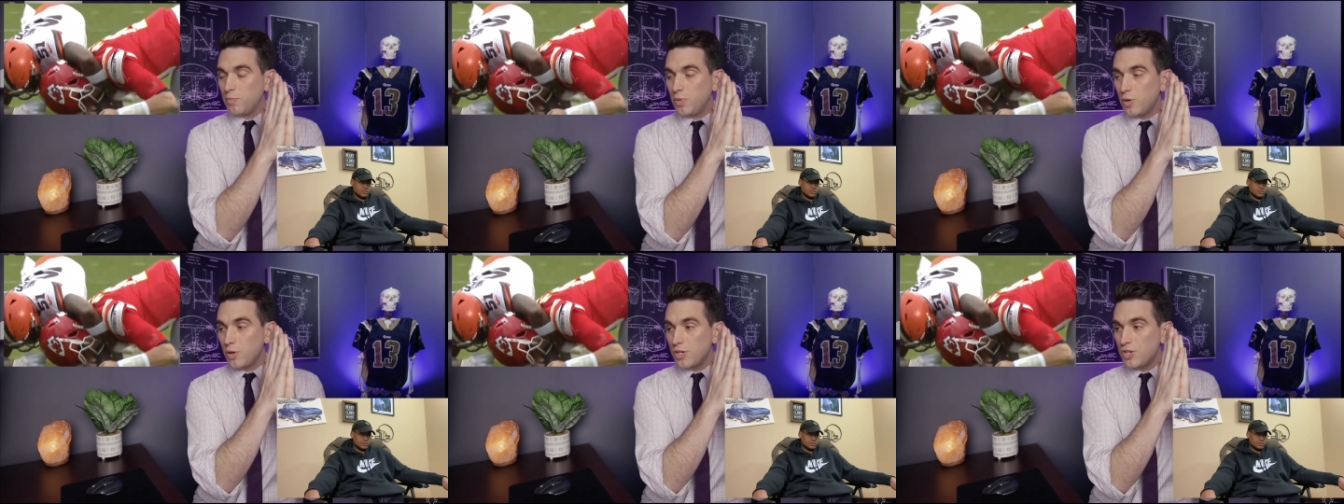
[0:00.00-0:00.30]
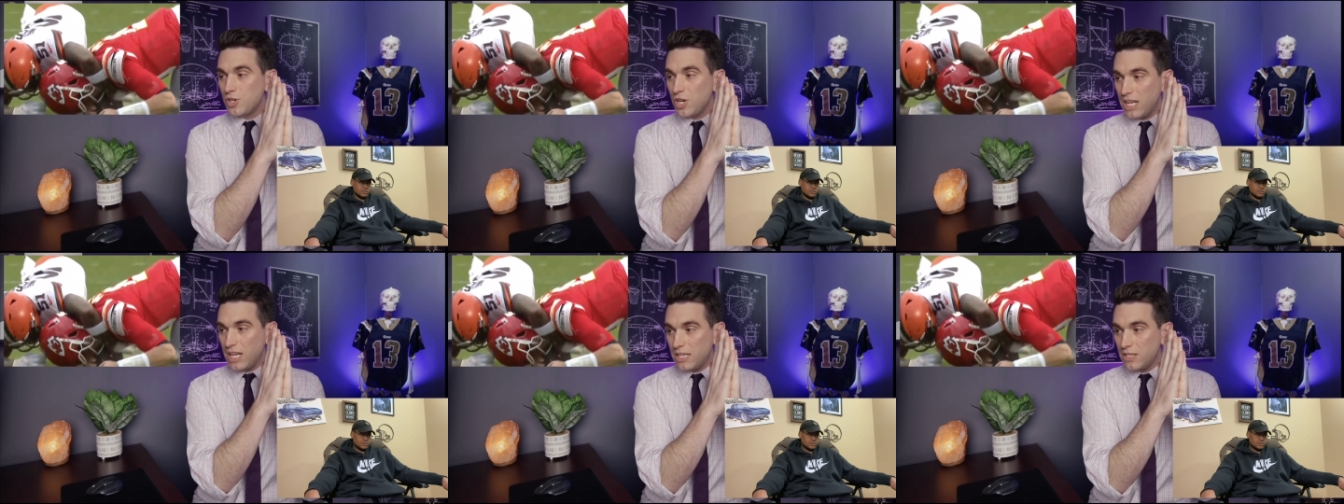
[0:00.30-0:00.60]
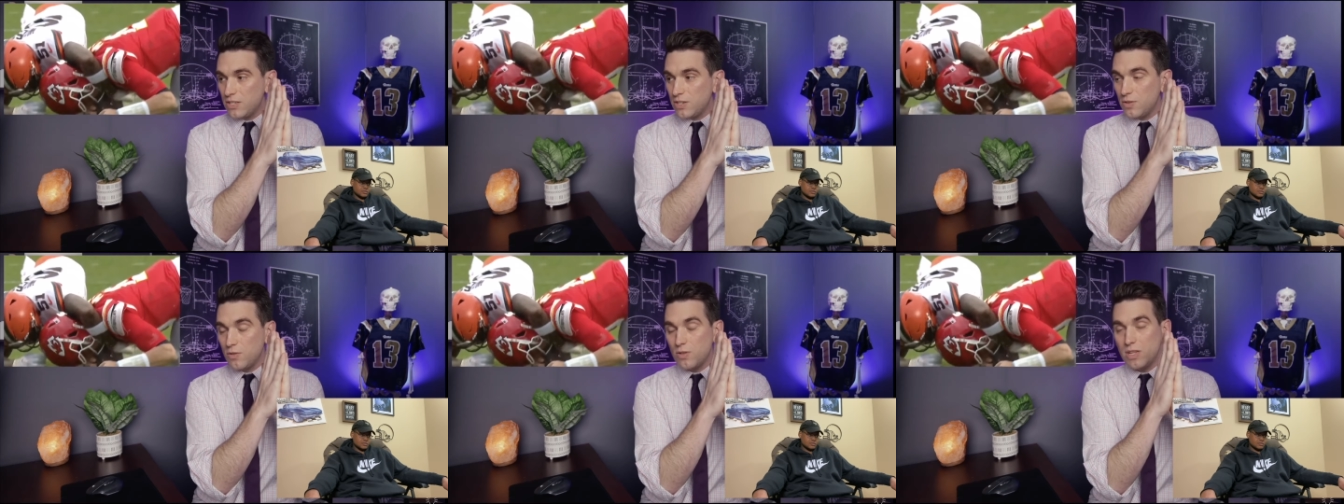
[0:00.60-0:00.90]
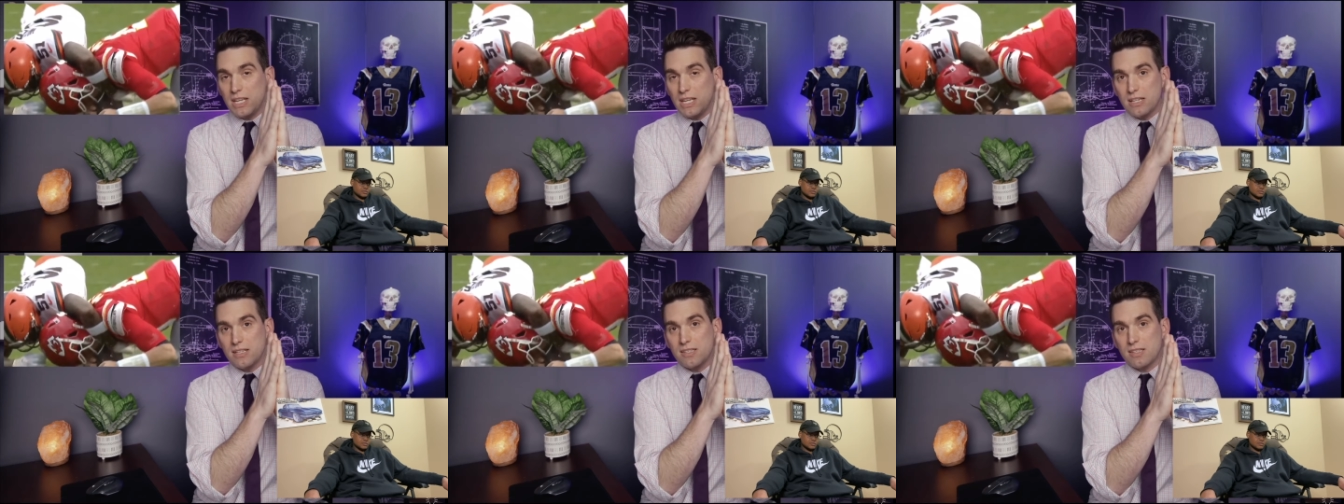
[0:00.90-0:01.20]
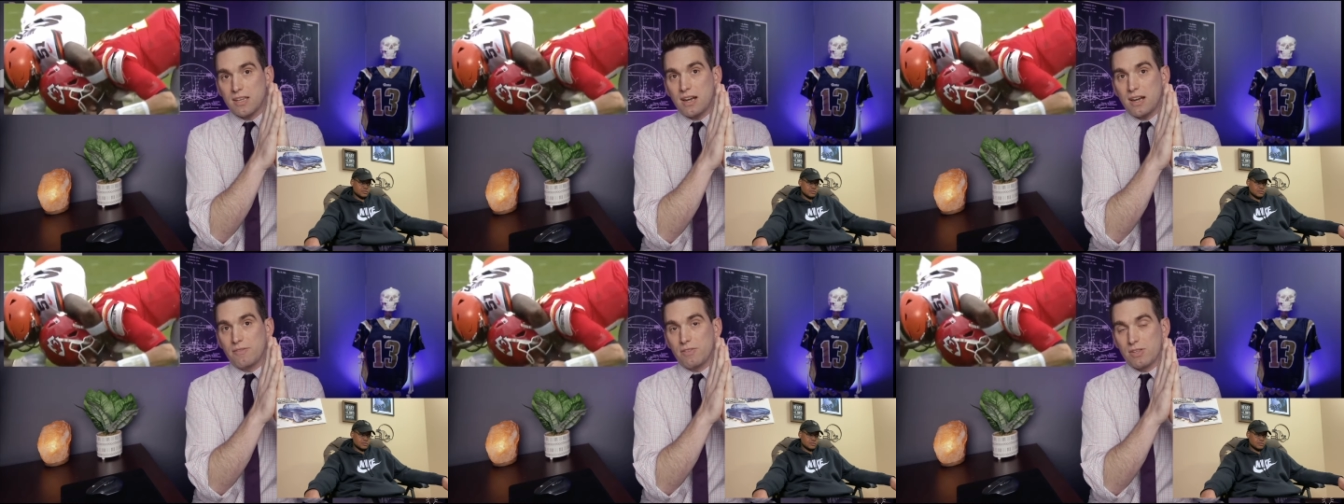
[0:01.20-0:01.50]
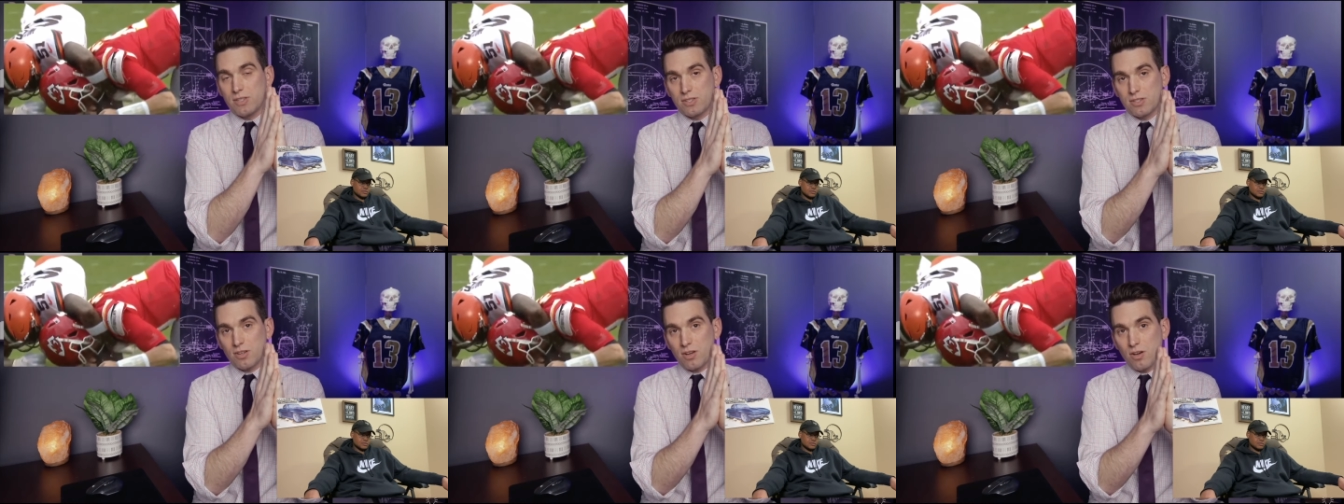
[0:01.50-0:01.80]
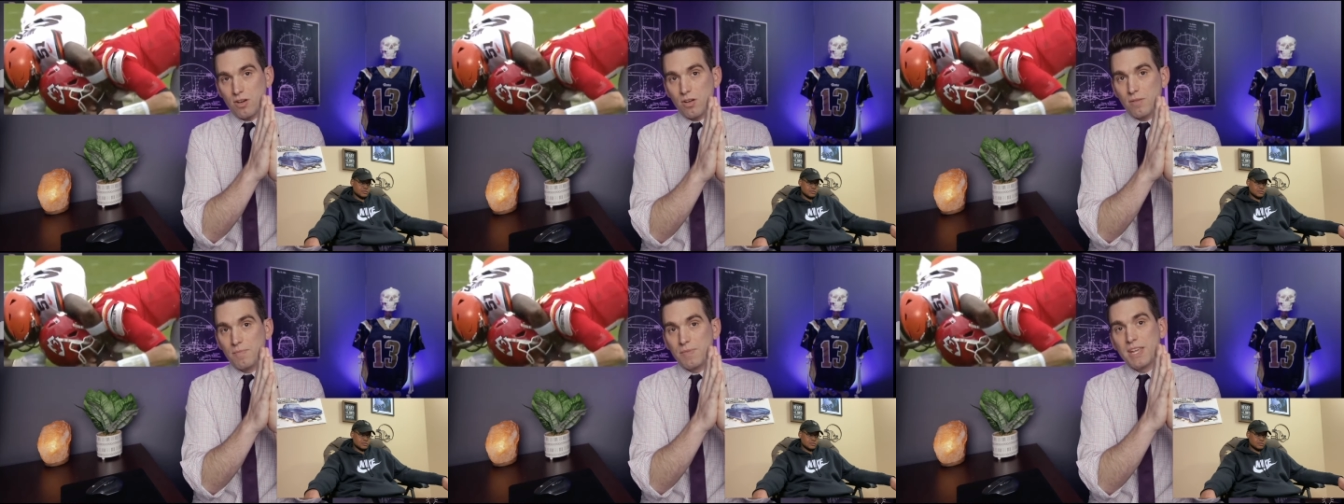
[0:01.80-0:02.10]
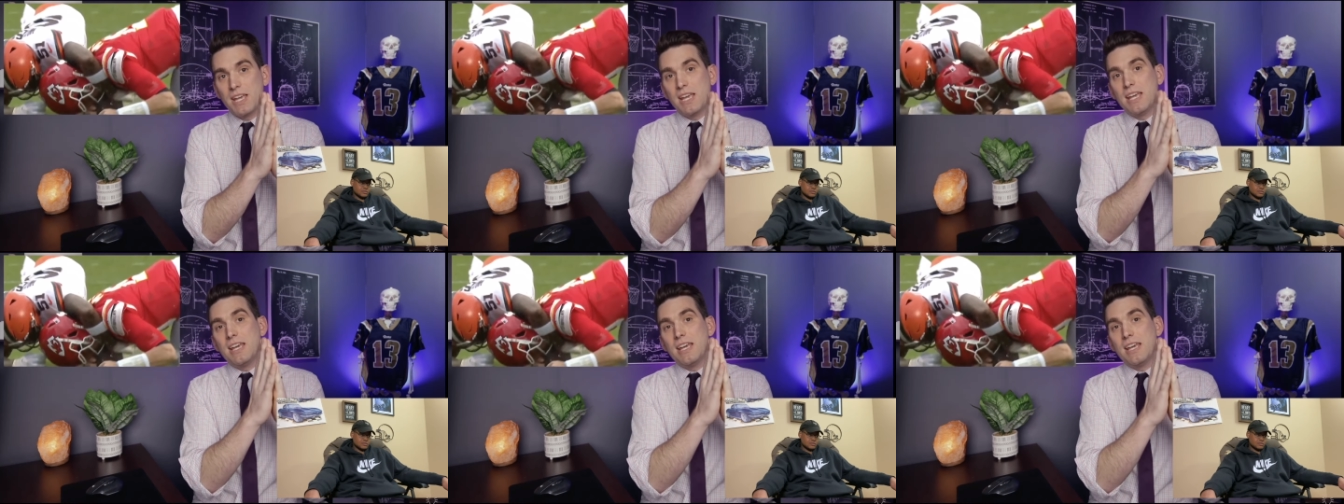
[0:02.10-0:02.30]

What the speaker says: push into the inside of his skull.